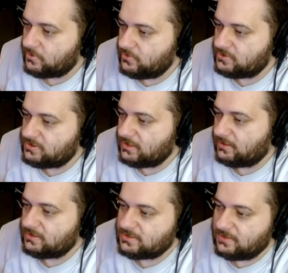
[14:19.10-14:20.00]
acoustic
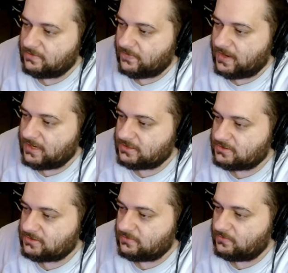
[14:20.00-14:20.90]
listening
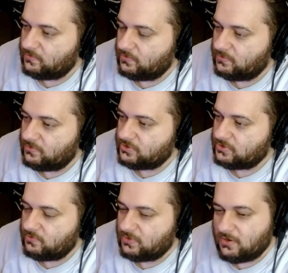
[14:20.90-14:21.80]
device, World War
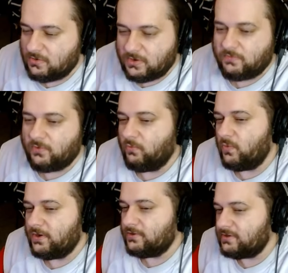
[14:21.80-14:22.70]
II. We're going over
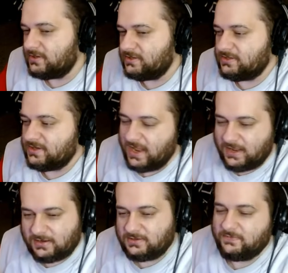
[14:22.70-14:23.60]
weird
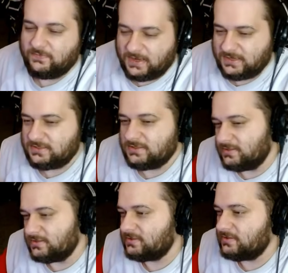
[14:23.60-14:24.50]
tech
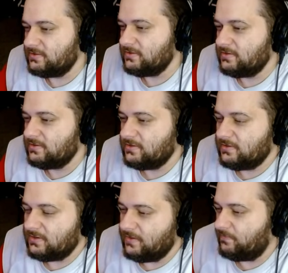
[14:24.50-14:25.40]
devices.
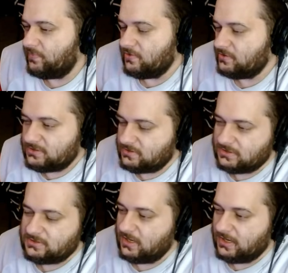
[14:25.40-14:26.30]
A post
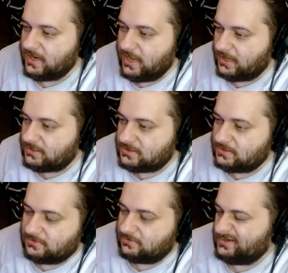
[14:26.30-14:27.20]
just on X
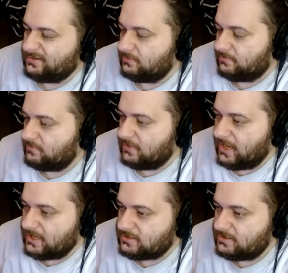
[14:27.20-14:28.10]
in the
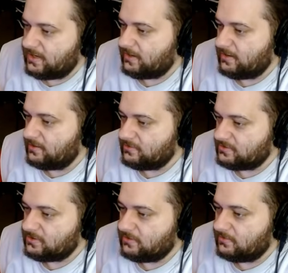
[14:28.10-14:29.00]
last decade or
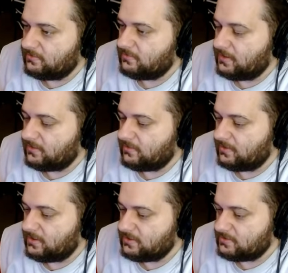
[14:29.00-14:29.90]
so. Like,
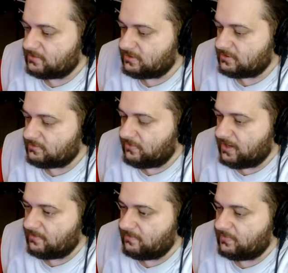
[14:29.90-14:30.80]
these are just
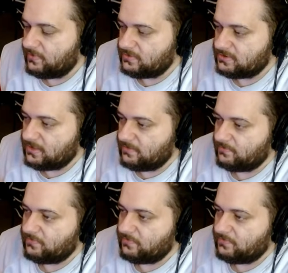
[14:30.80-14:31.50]
random posts that